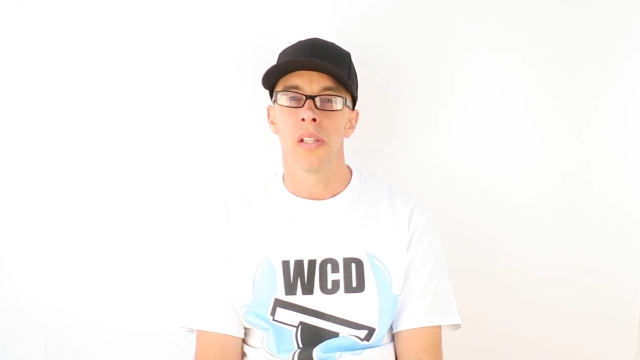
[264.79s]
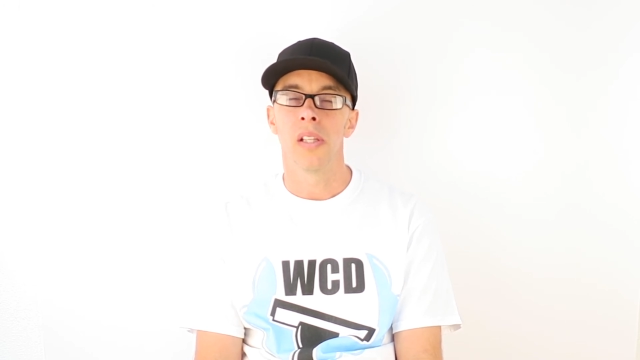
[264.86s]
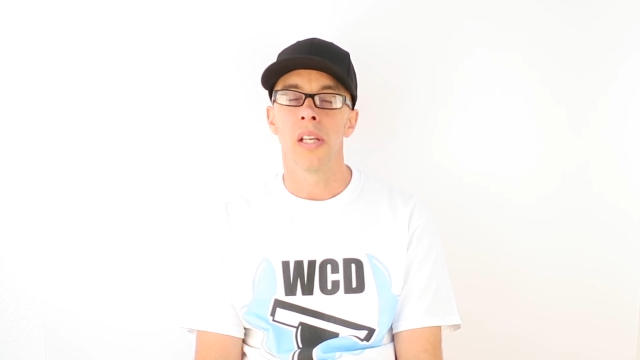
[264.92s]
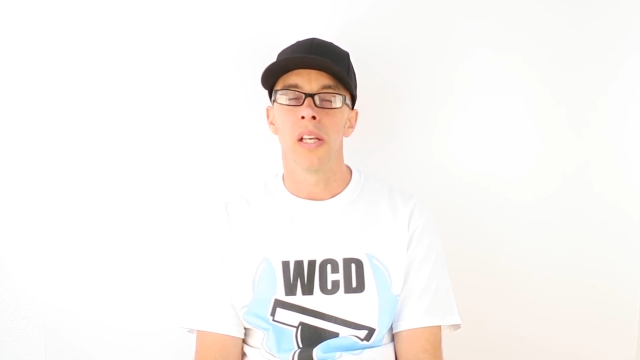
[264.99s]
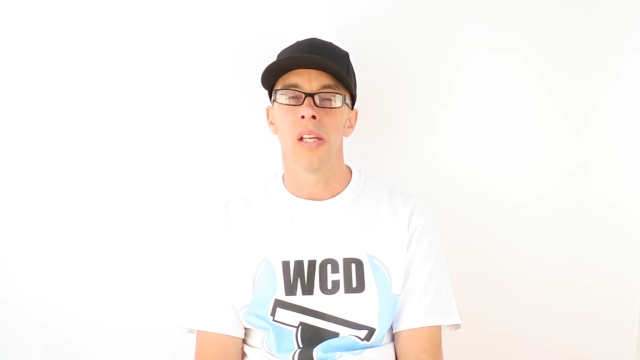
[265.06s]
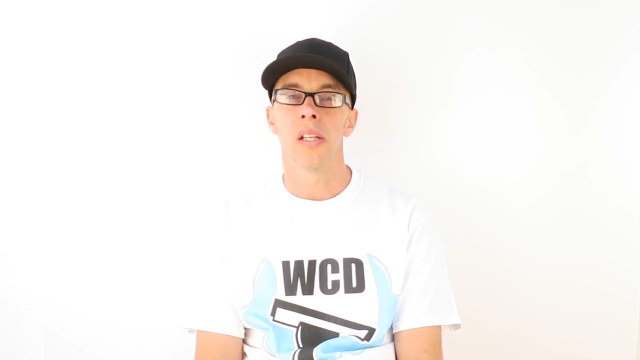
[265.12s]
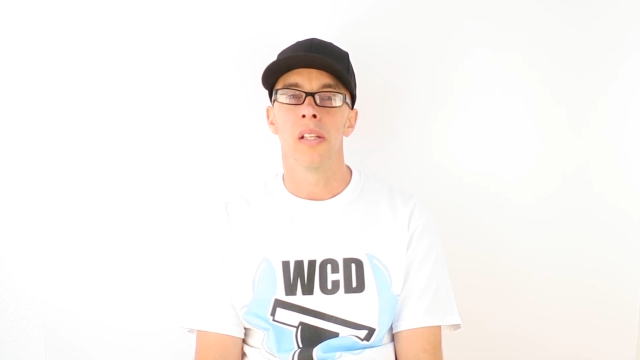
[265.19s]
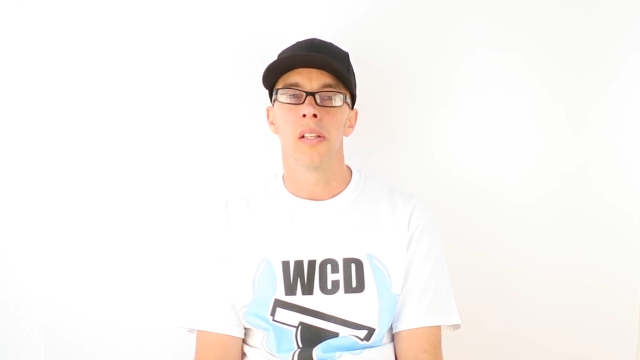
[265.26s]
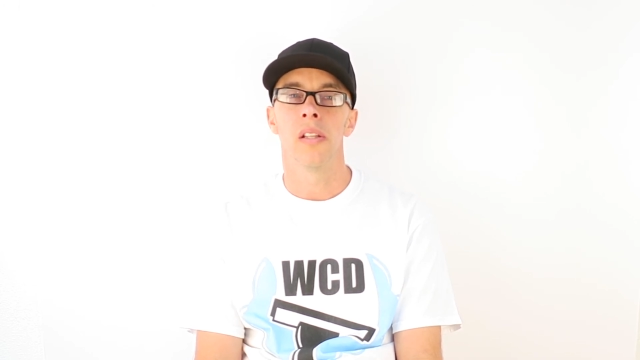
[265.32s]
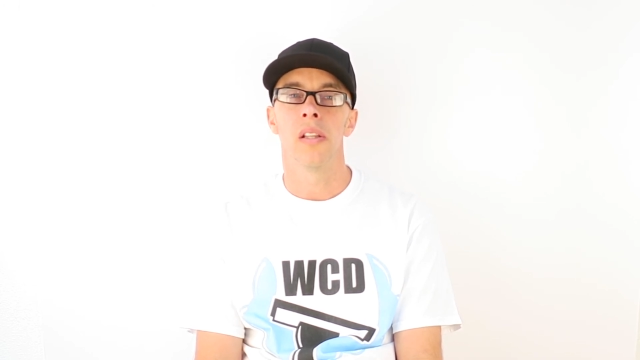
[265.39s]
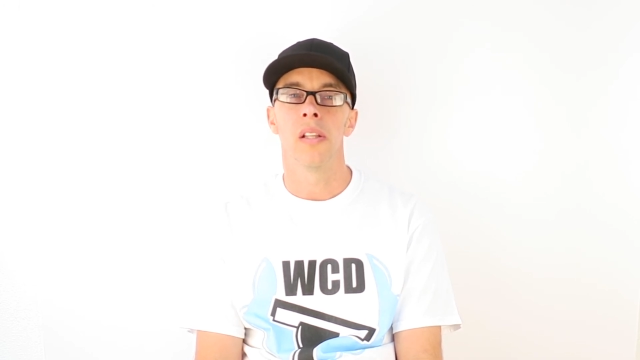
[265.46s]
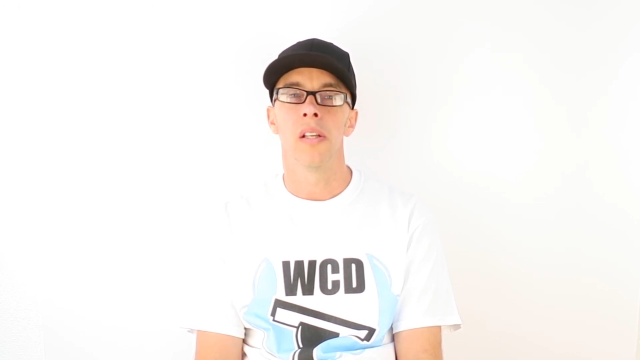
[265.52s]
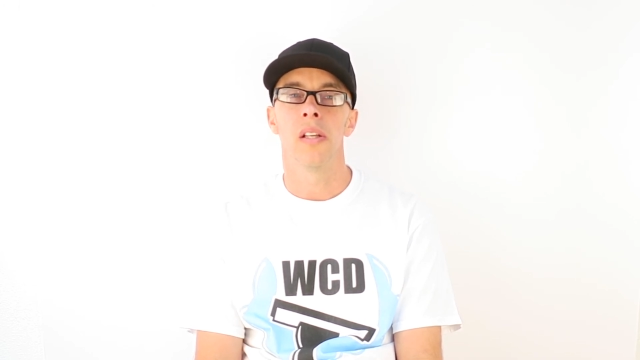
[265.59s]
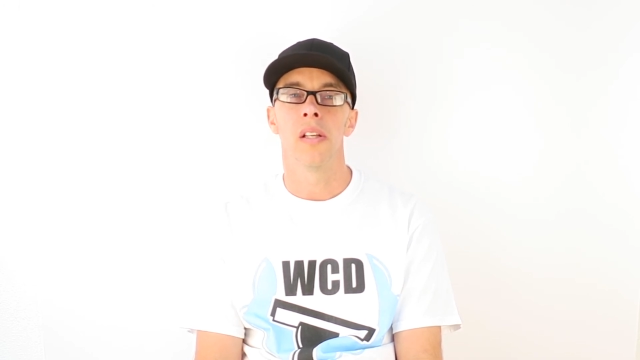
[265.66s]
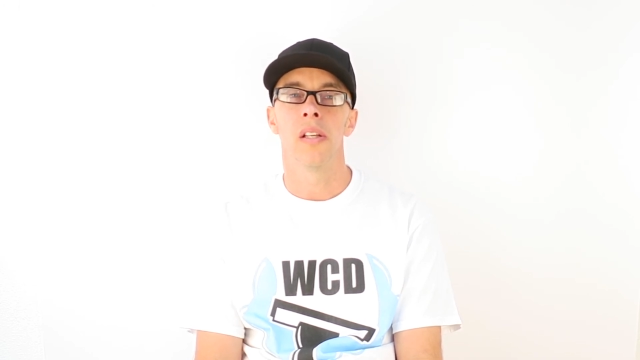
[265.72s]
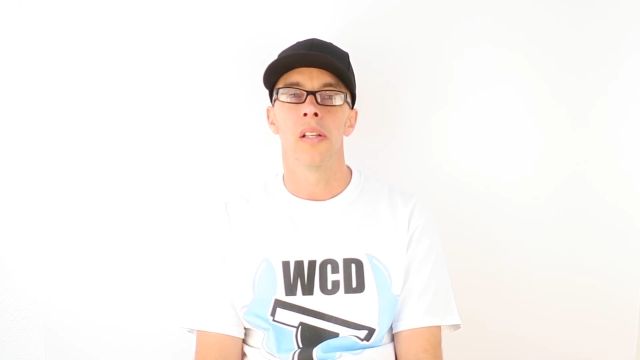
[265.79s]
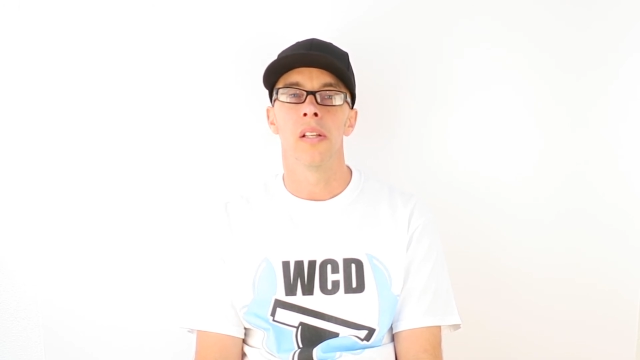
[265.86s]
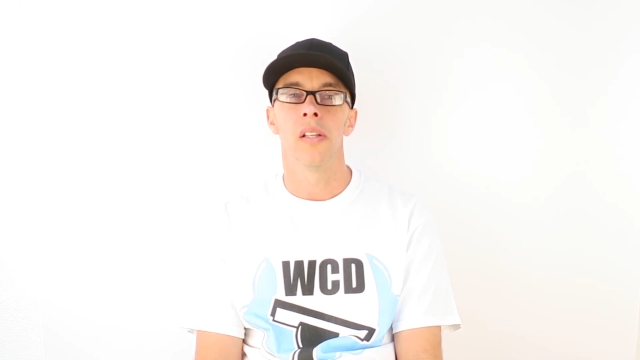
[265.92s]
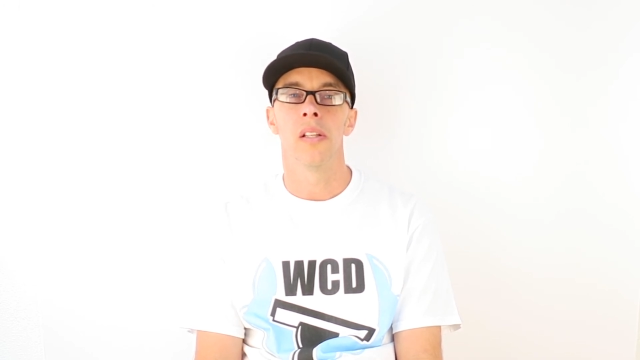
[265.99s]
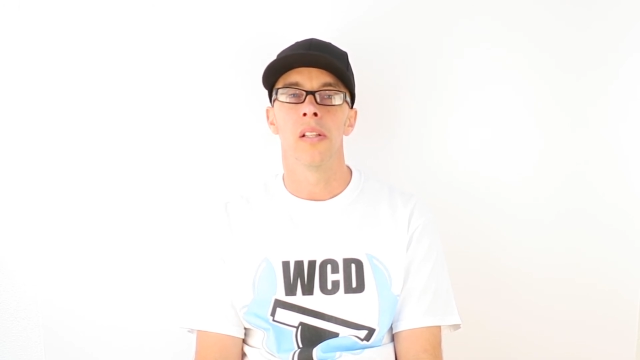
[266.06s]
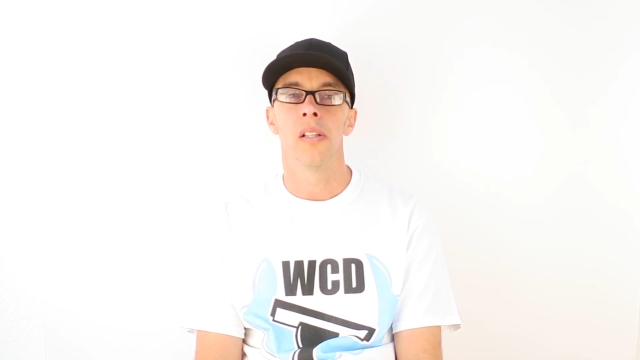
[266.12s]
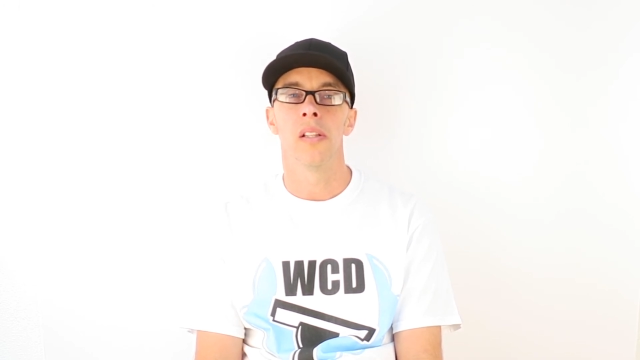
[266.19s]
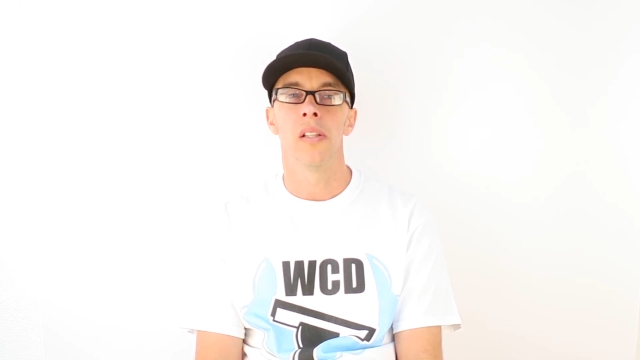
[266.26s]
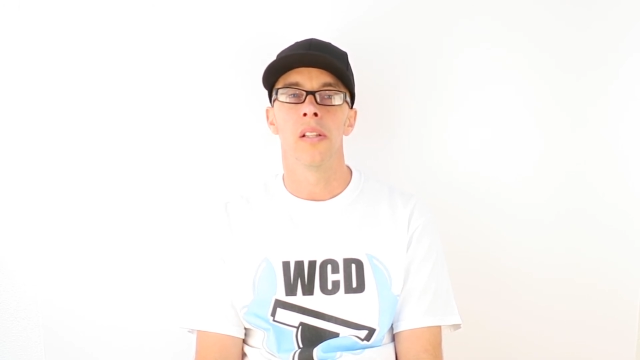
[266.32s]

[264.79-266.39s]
clean to the,